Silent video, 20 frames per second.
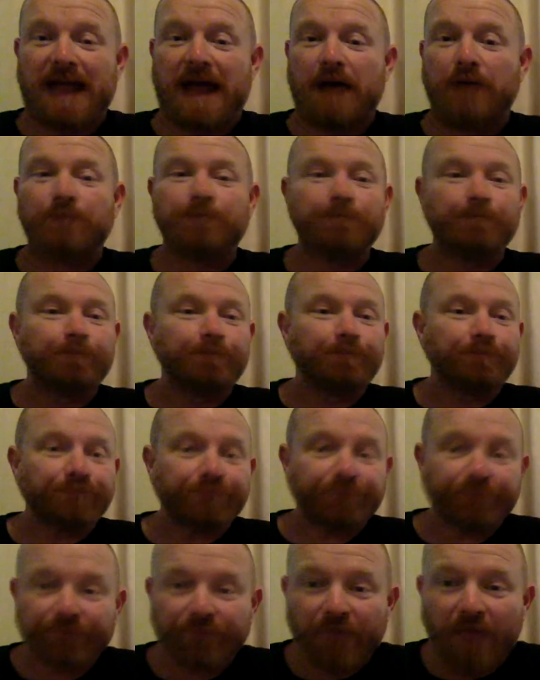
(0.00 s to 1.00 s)

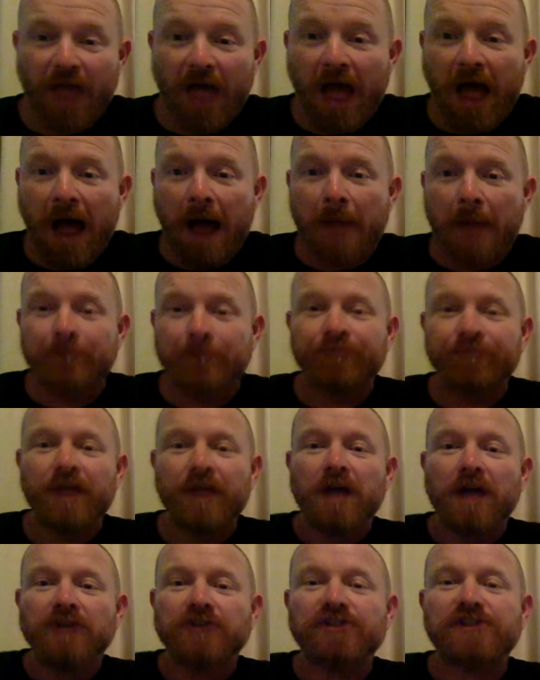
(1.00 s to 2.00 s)
Town.
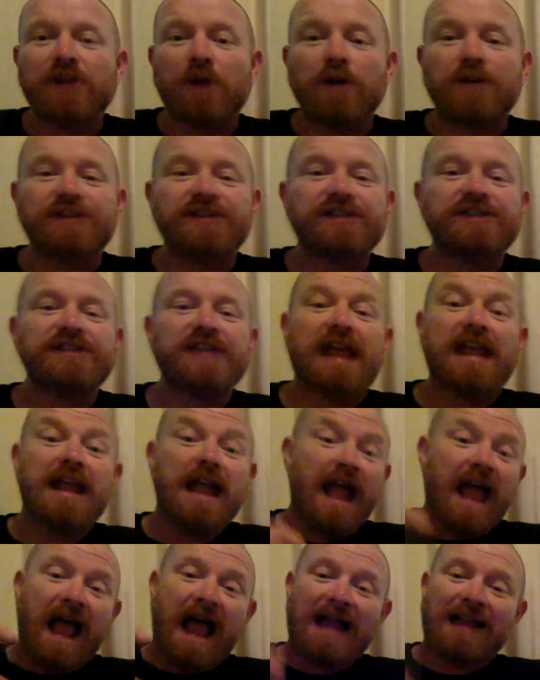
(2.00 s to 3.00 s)
Just like to say
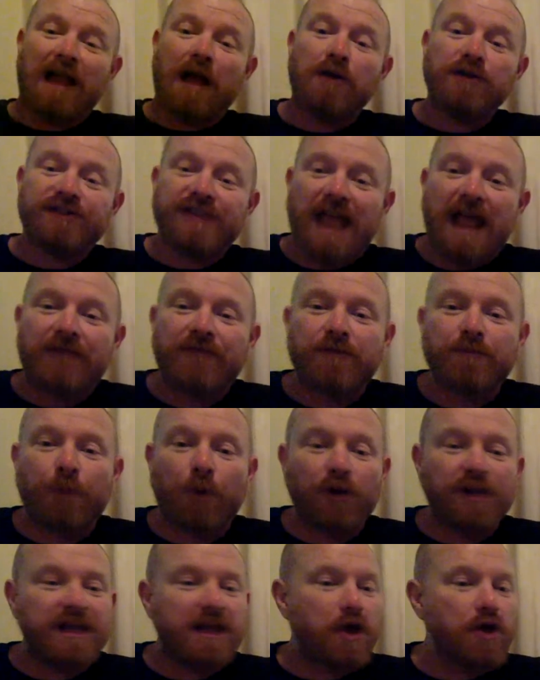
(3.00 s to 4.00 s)
hello to
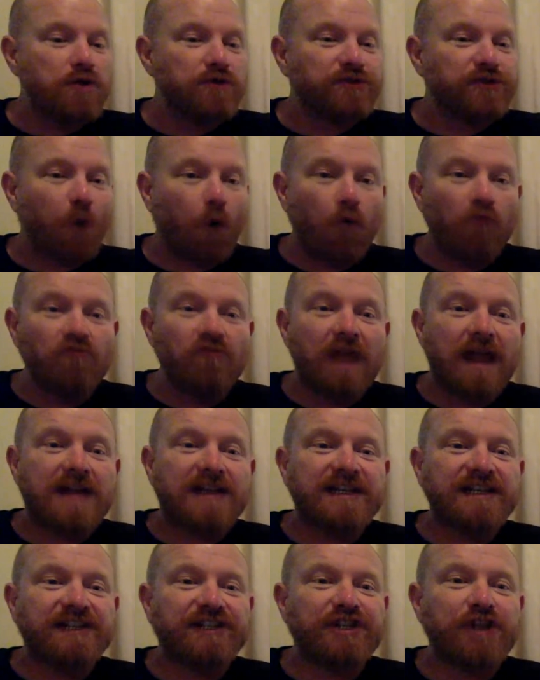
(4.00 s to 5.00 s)
everybody who's
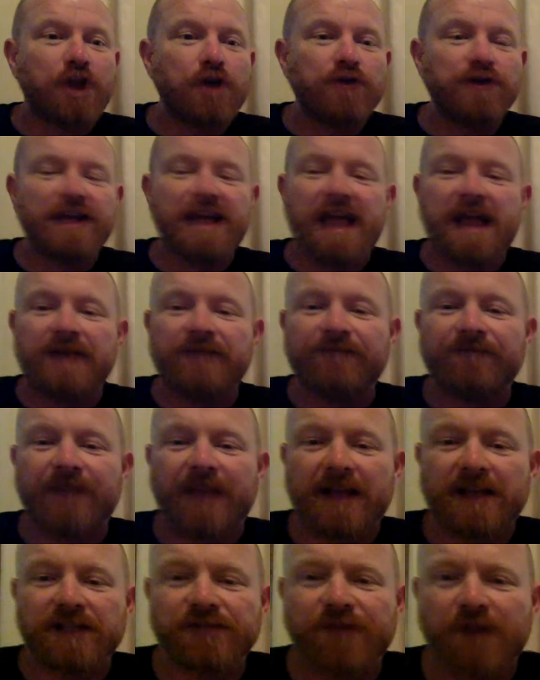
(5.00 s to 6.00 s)
already tuning in.
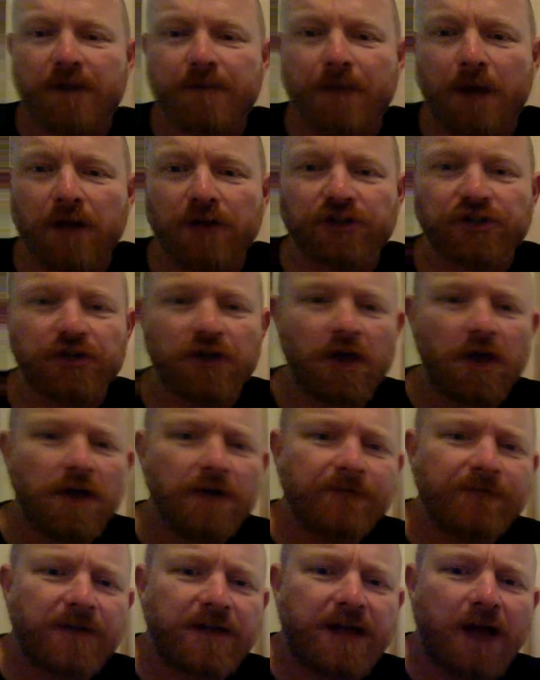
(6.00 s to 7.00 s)
Thanks very much
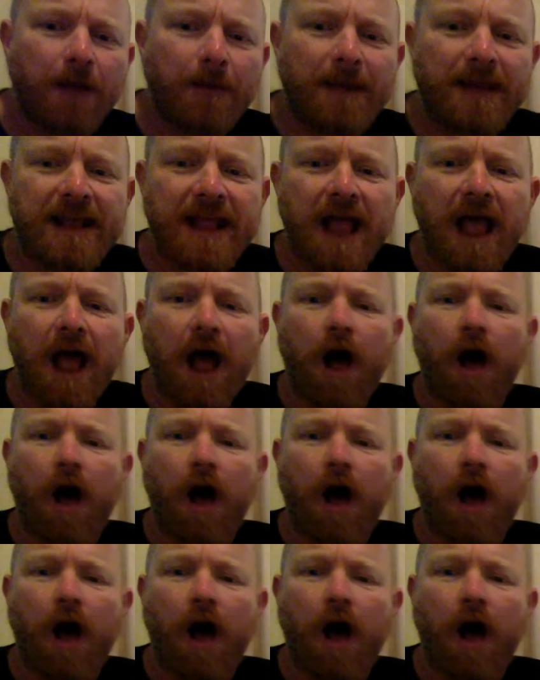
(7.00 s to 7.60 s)
for coming.